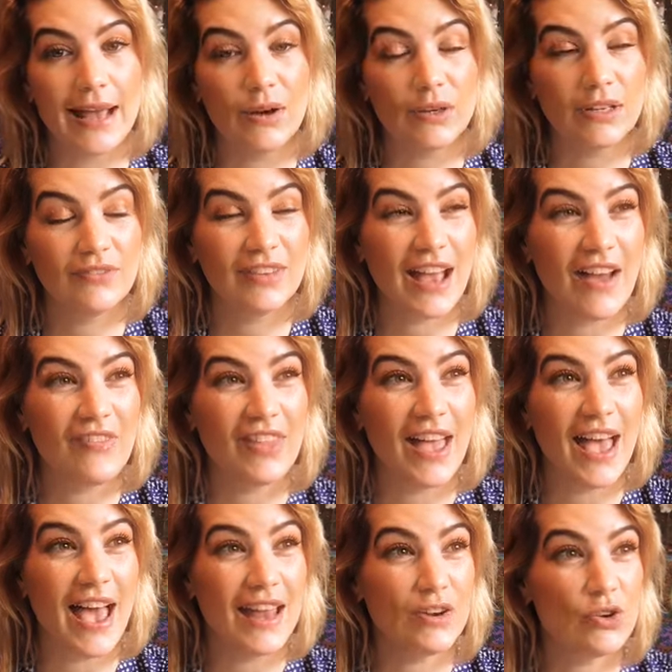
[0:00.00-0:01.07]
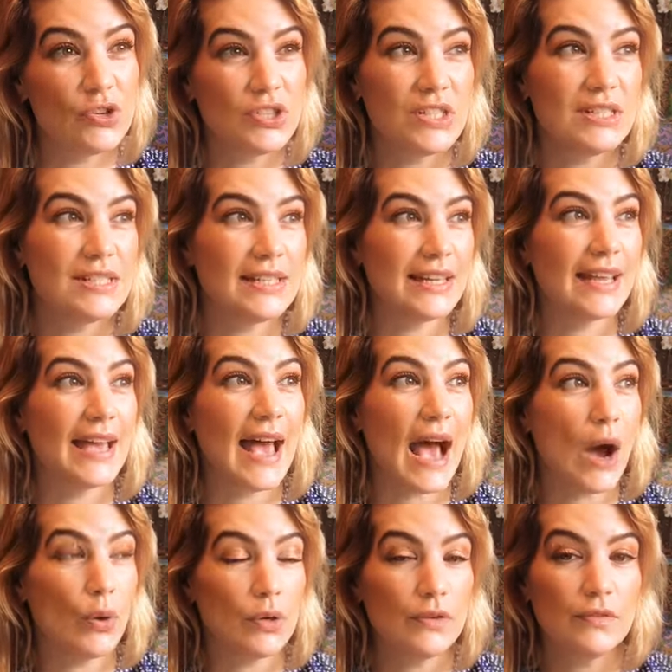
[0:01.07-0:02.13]
I don't even have the energy to get
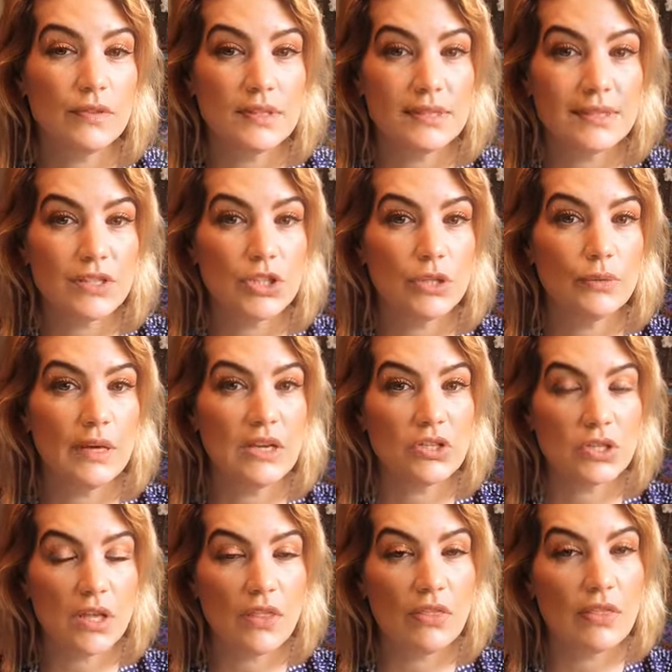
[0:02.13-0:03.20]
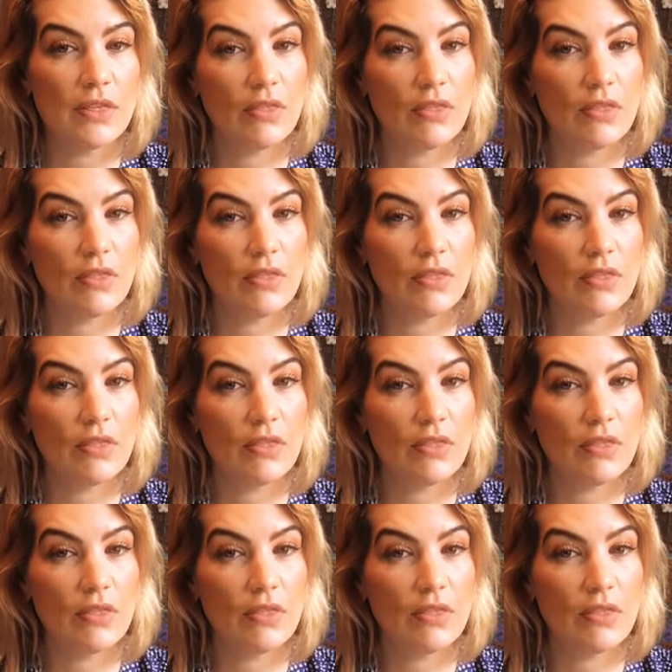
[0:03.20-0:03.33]
out of this situation,